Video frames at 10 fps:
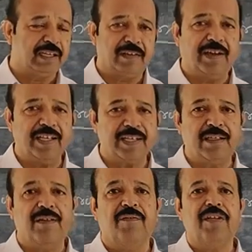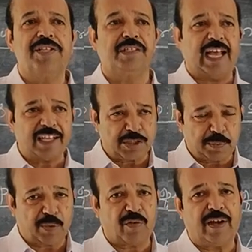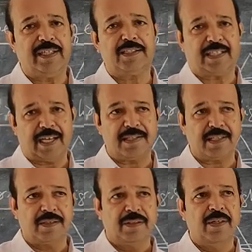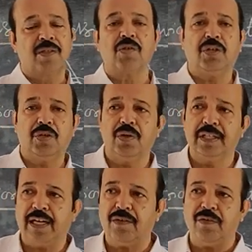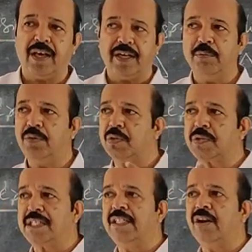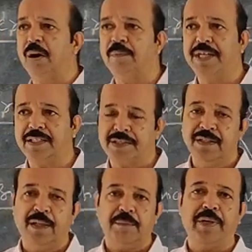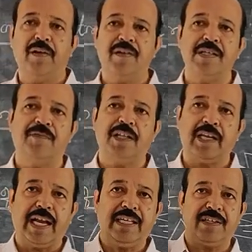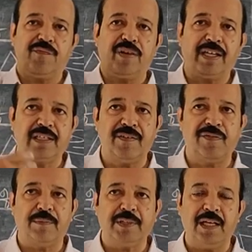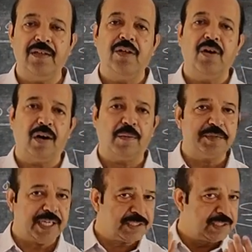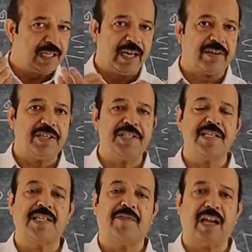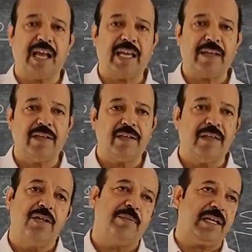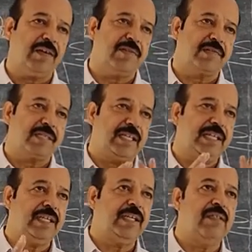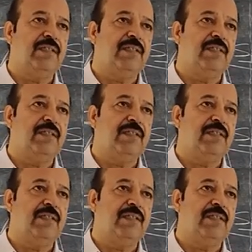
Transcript: device which nature provides us. So, you know that we are able to see the objects because of the light reflected from the objects reaches our eye. When I was studied